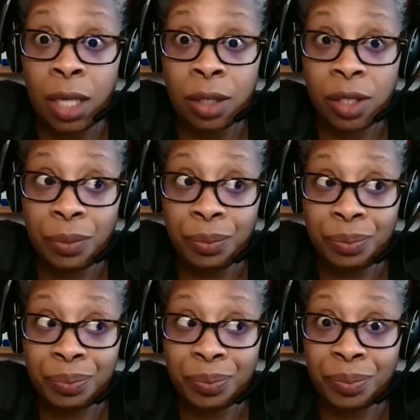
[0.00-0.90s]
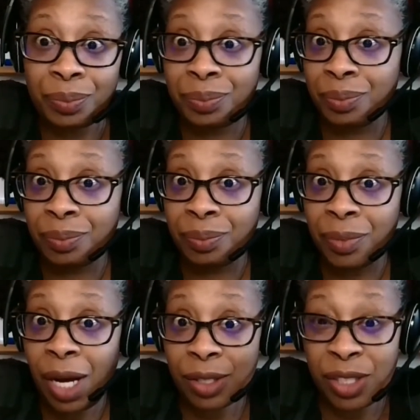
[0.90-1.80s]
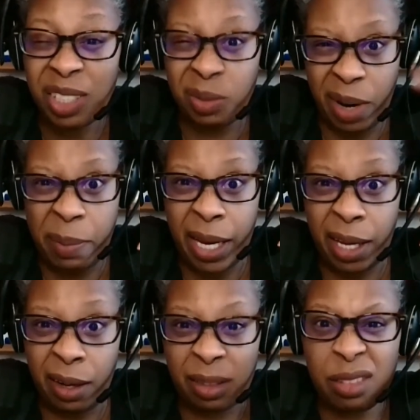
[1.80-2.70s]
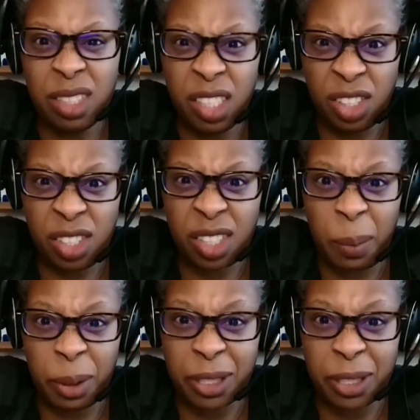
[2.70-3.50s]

So I'll see you right back here in just a couple of